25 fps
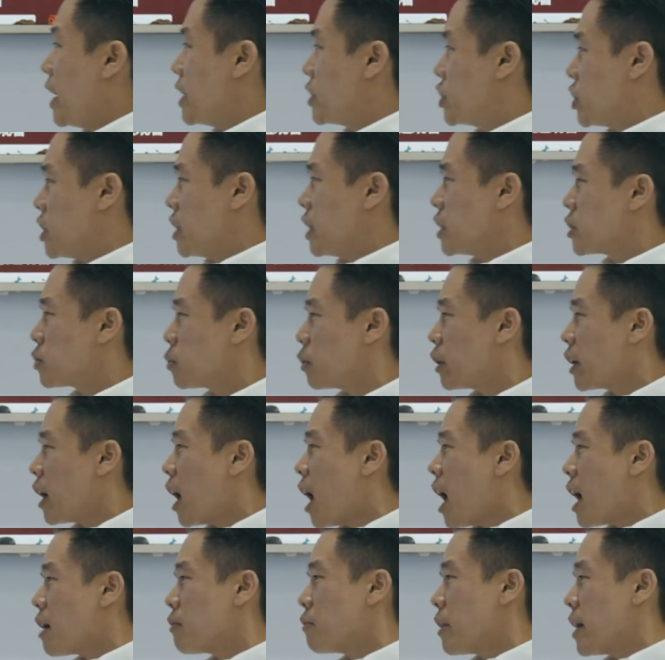Hey Genie, it's really
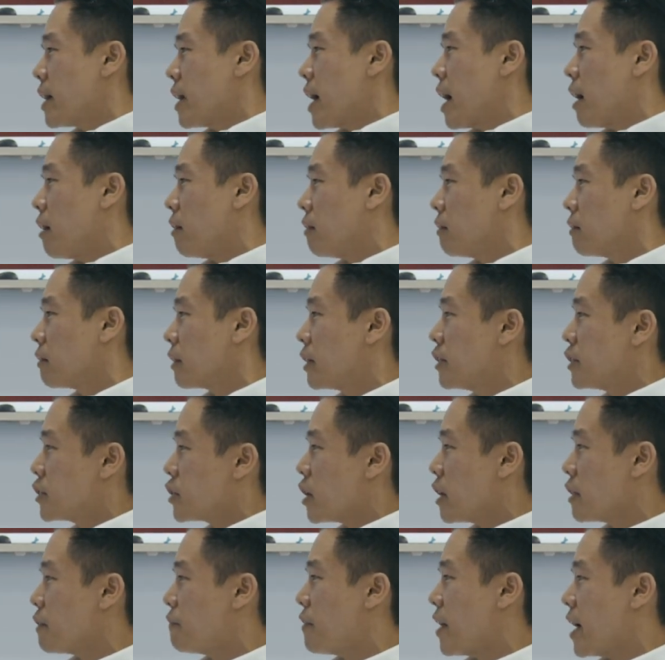hot right now. Can you
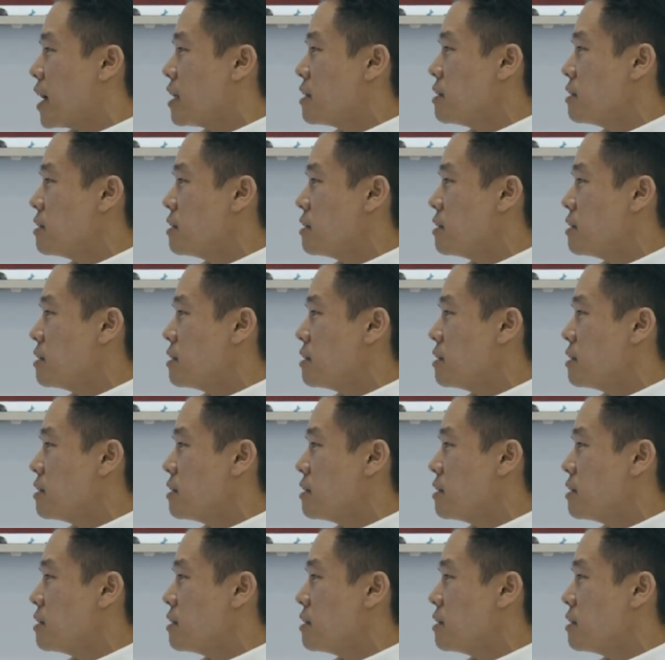turn on the fan?